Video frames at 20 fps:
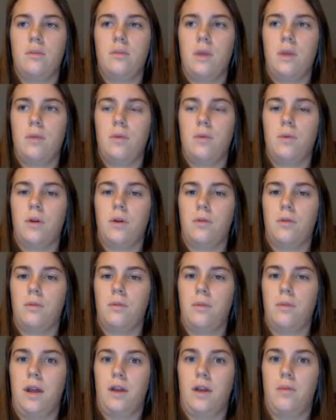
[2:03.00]
people work
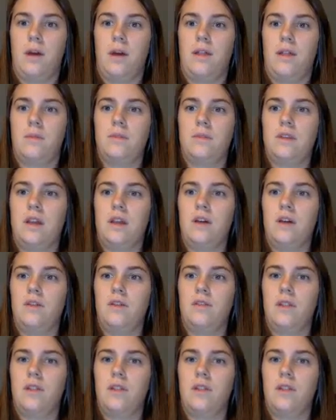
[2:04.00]
better by themselves,